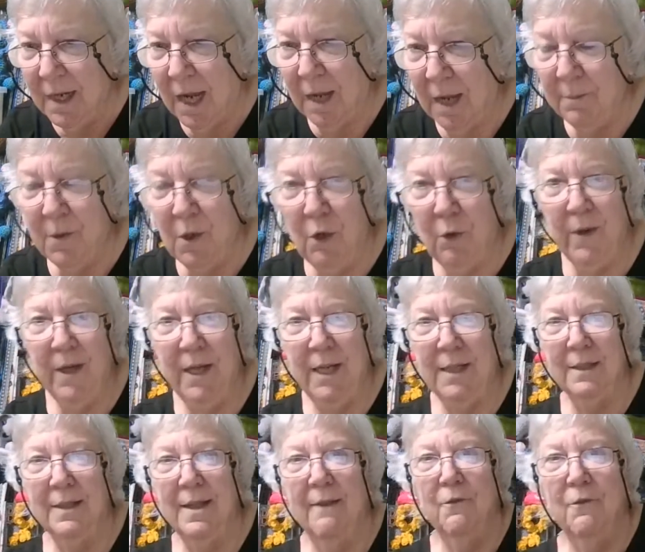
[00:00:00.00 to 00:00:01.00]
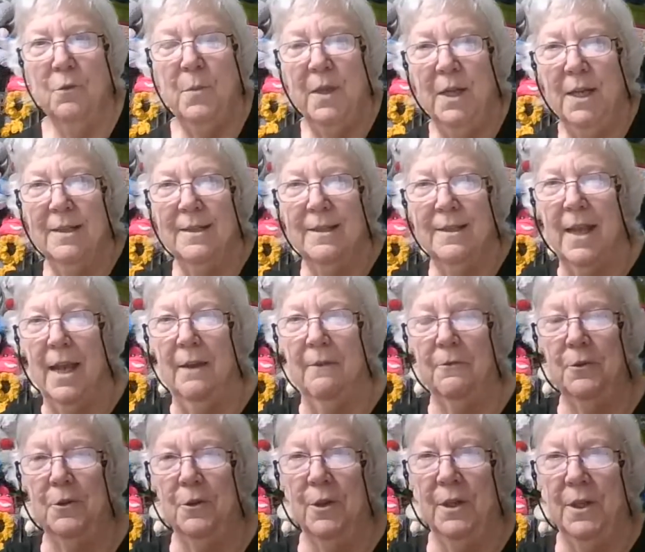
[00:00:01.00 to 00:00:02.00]
already 11 minutes
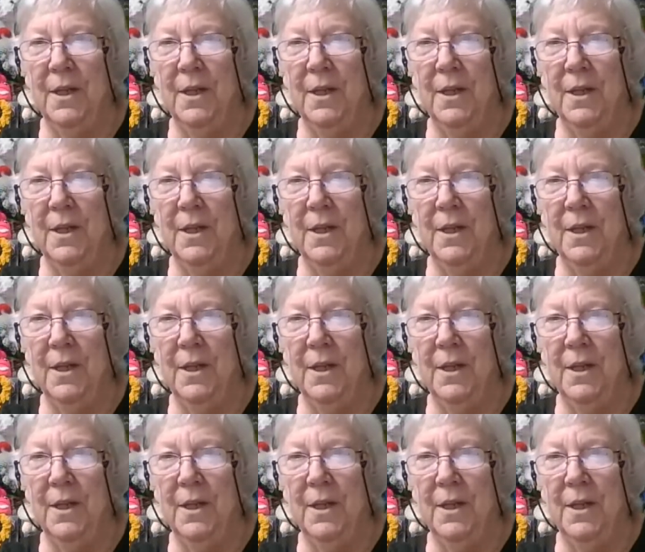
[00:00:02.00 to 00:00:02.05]
after,